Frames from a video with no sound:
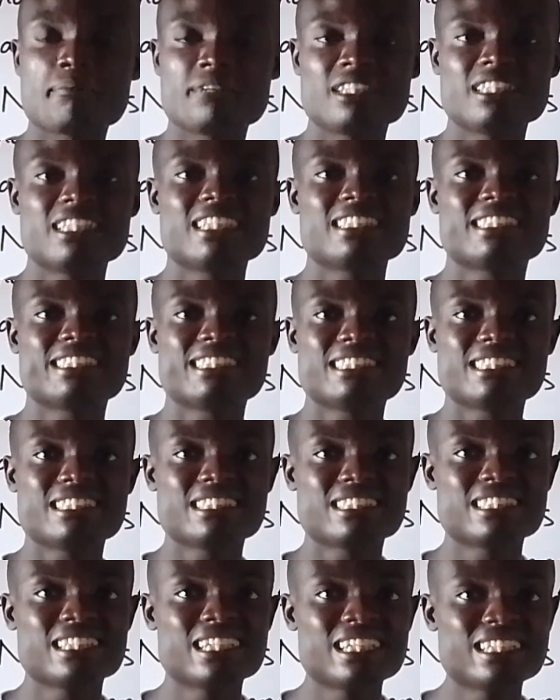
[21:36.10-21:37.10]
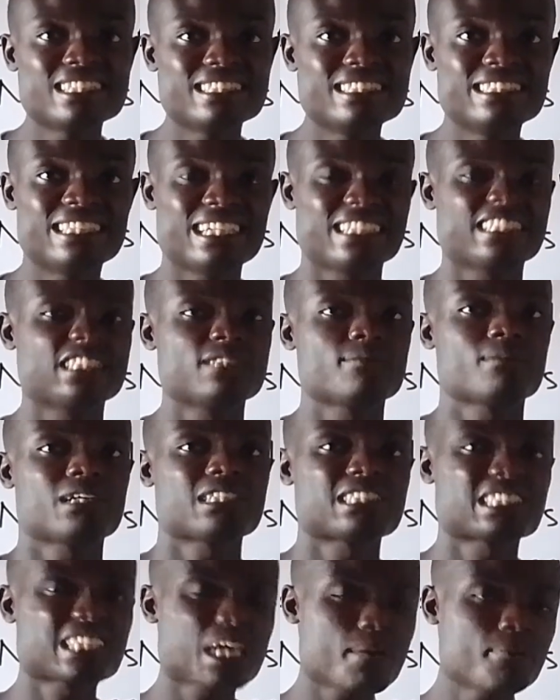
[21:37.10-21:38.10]
terminating
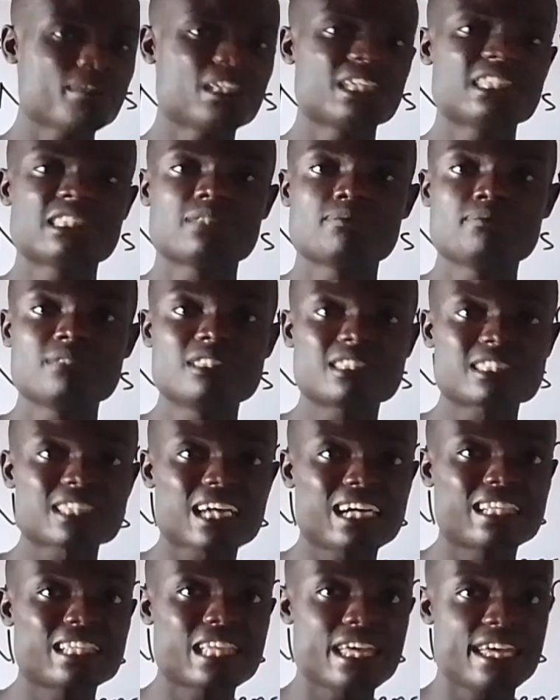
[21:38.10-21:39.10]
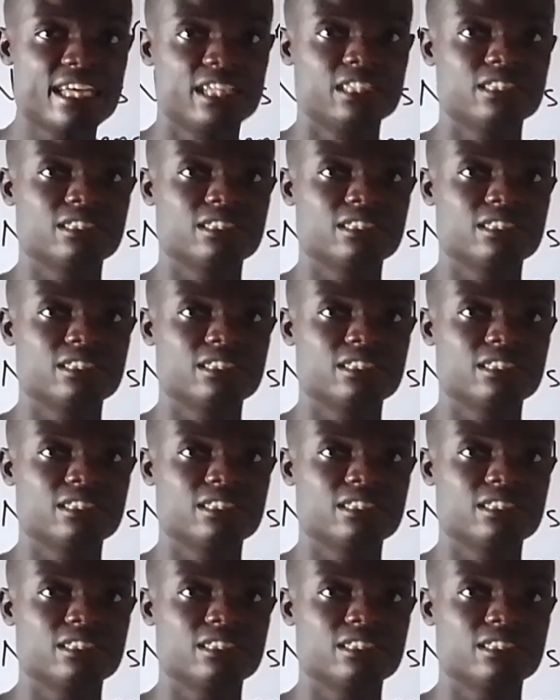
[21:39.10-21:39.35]
decimal. Terminating means an